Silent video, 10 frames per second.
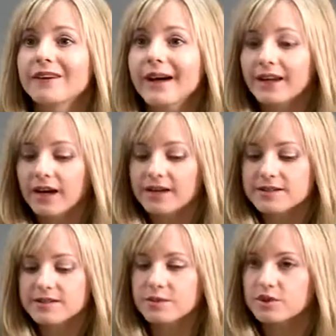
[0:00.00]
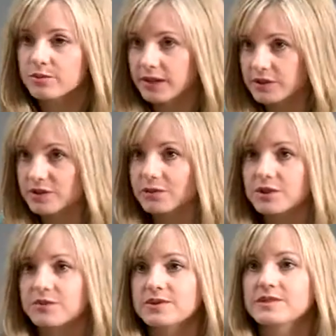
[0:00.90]
Vioxx, which, were actually,
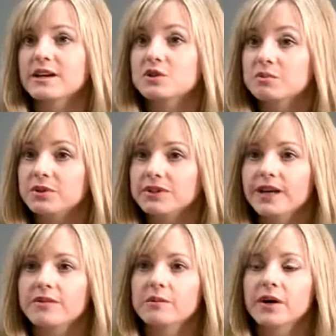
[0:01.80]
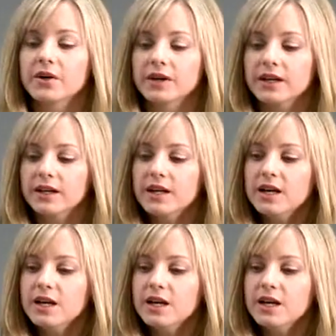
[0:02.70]
which was actually pulled off the market.